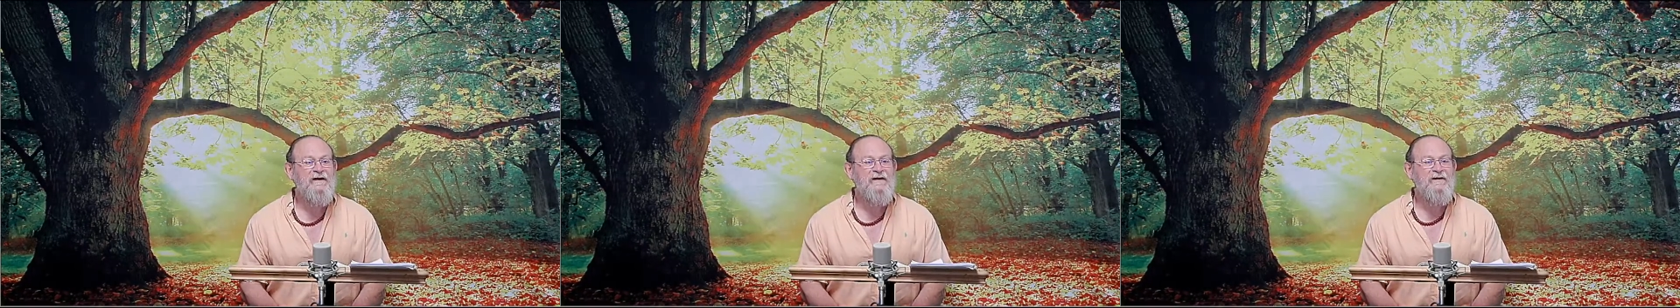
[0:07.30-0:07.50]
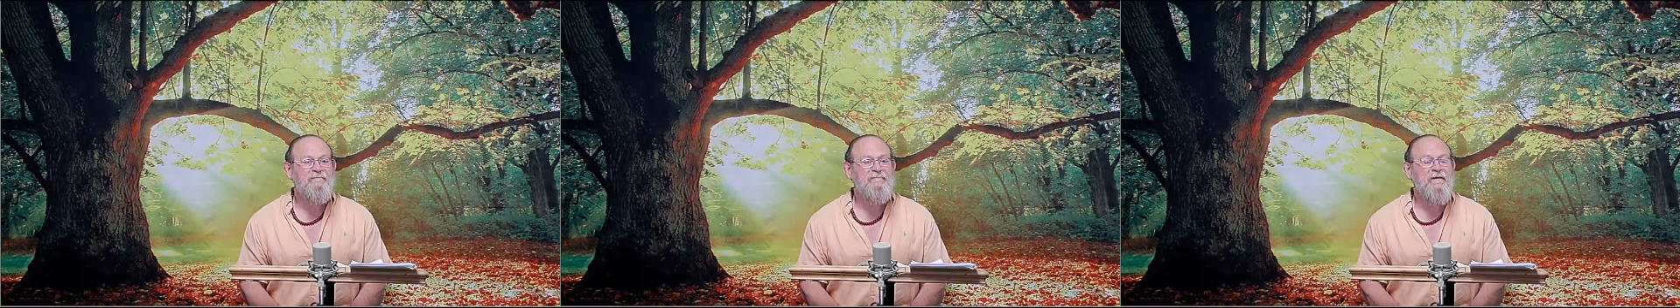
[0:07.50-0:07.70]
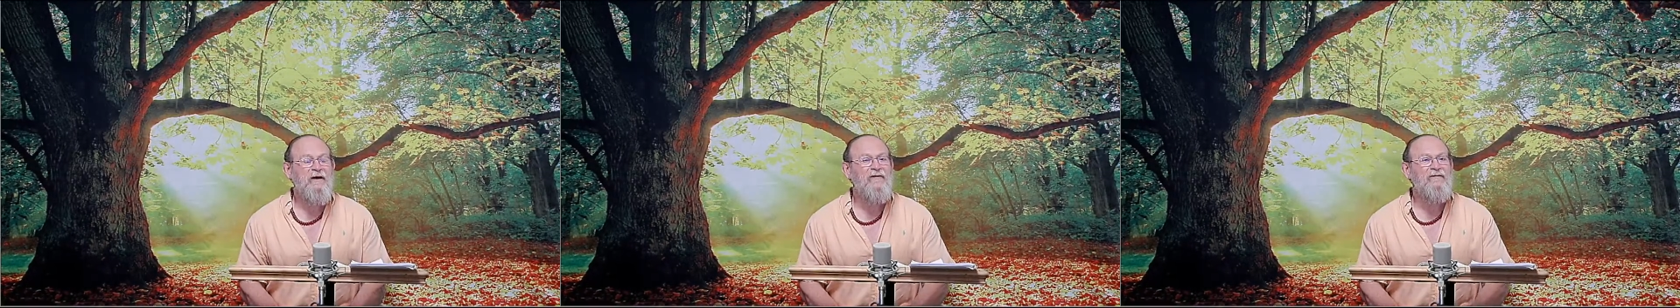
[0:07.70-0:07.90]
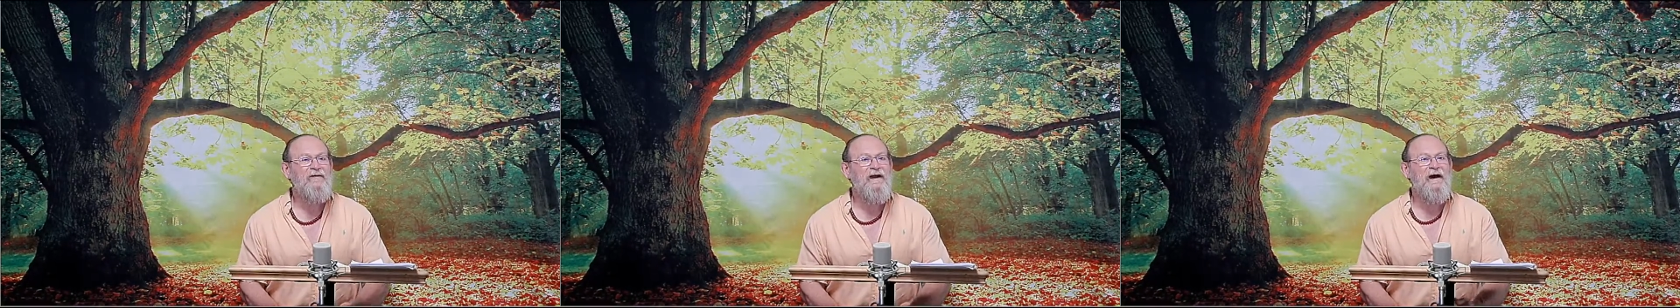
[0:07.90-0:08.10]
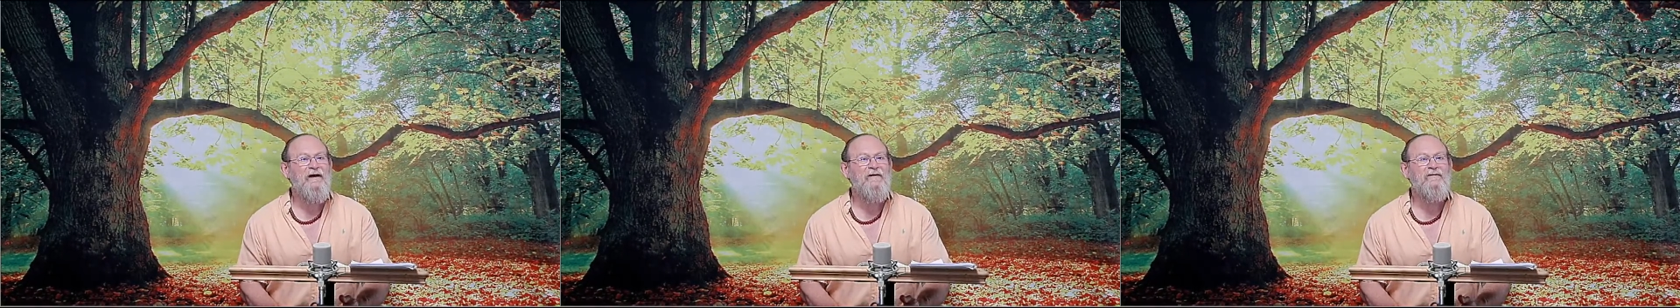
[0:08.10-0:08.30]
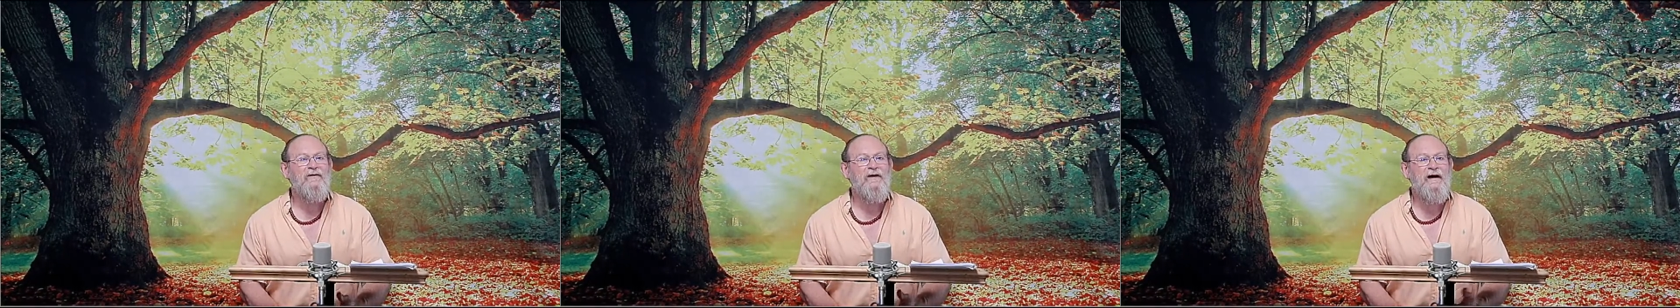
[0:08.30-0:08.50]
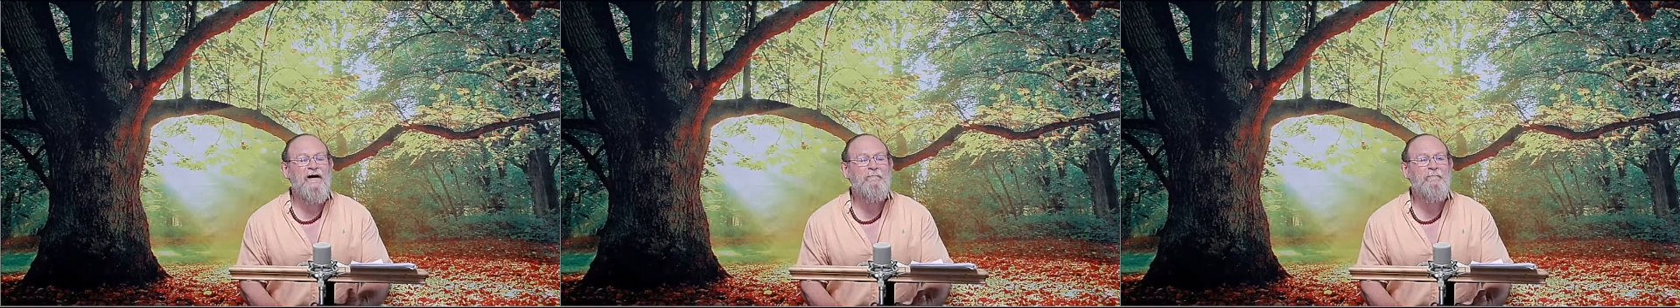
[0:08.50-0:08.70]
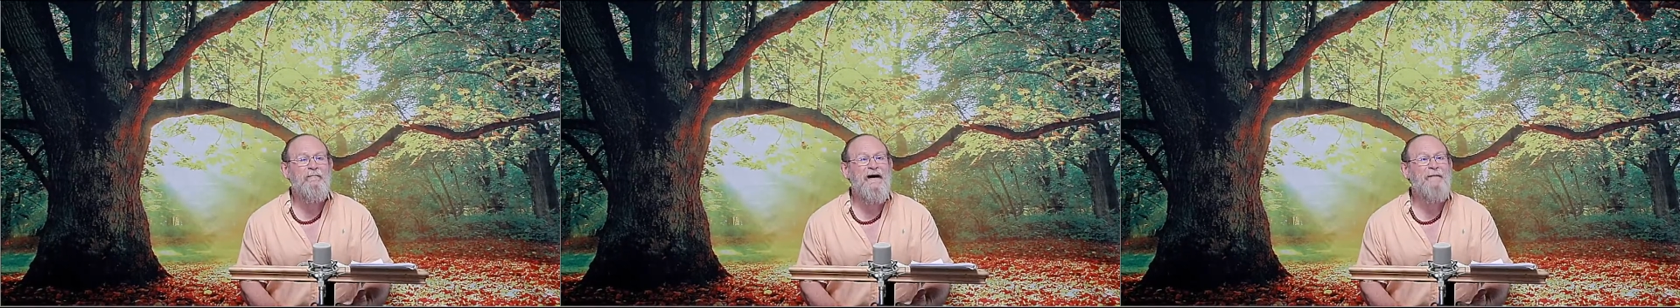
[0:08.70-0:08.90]
All right. Well,
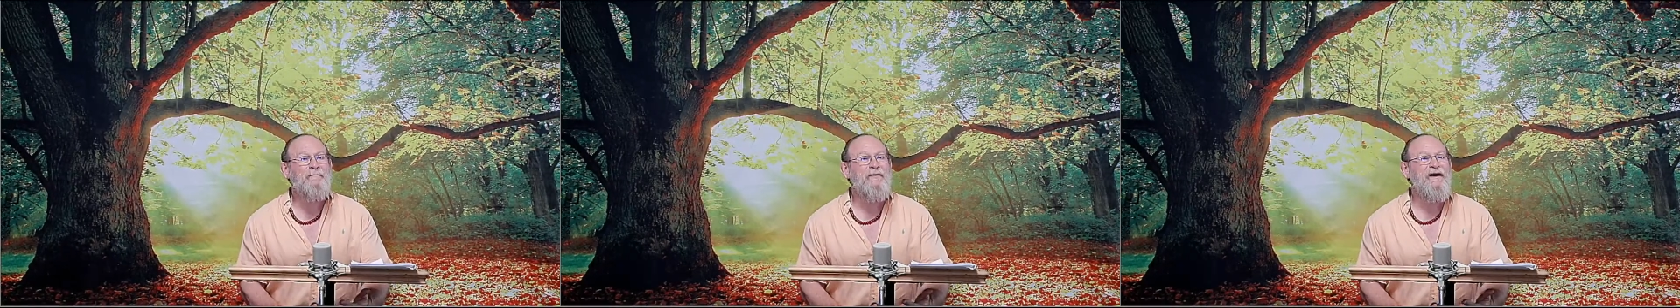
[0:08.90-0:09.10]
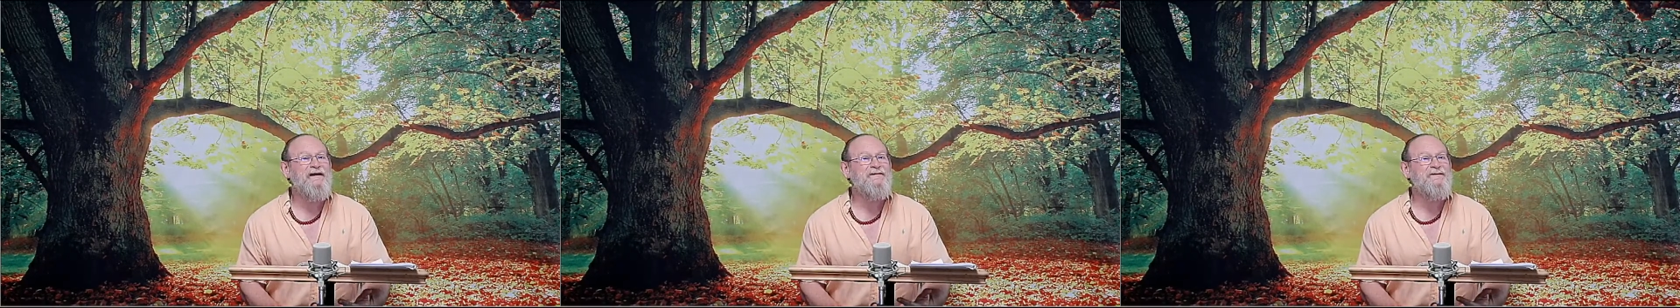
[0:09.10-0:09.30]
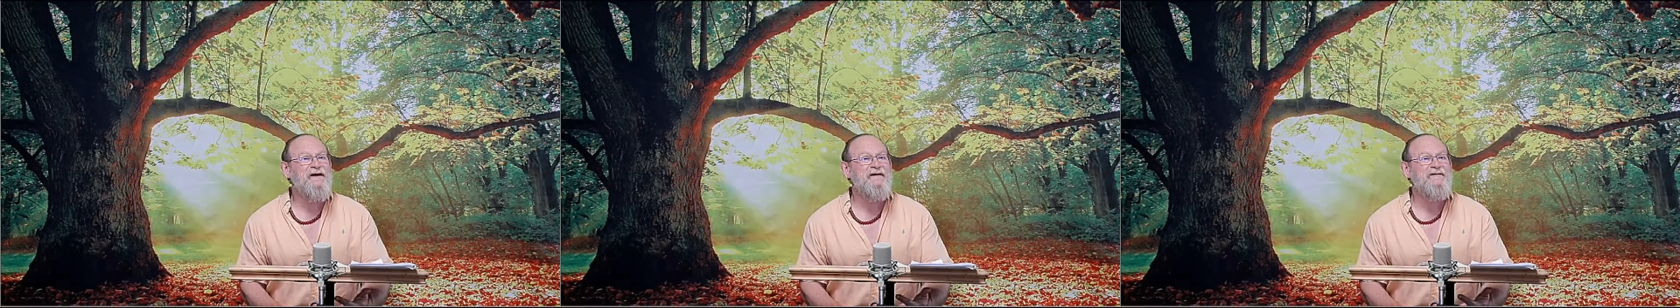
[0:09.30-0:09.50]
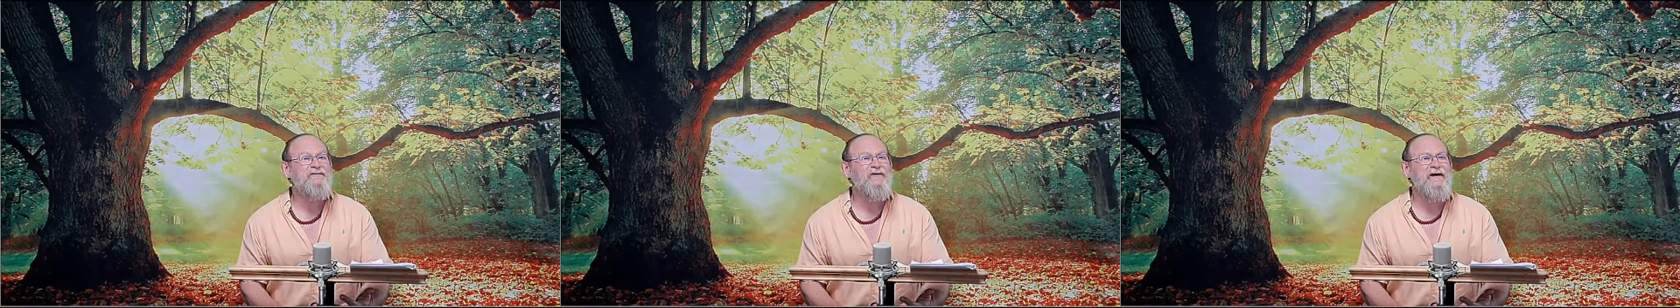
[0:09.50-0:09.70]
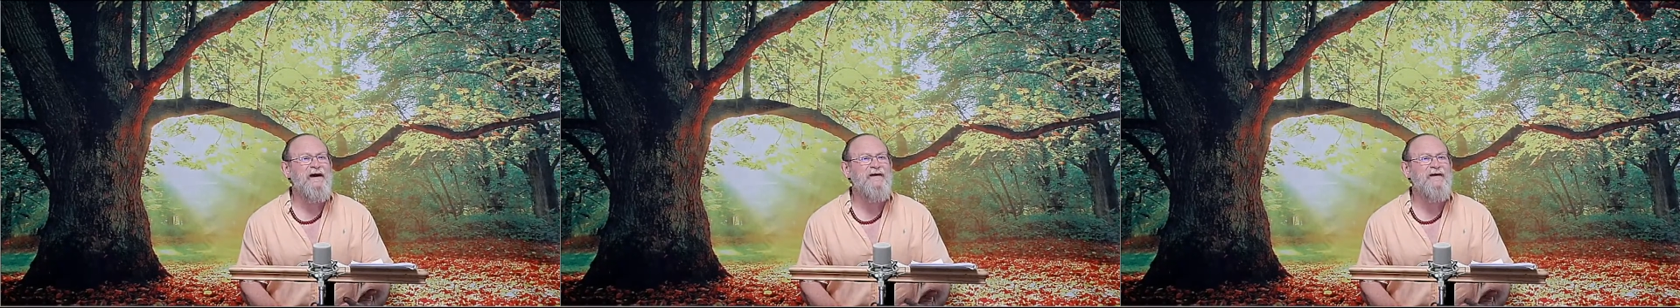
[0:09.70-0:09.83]
I apologize. We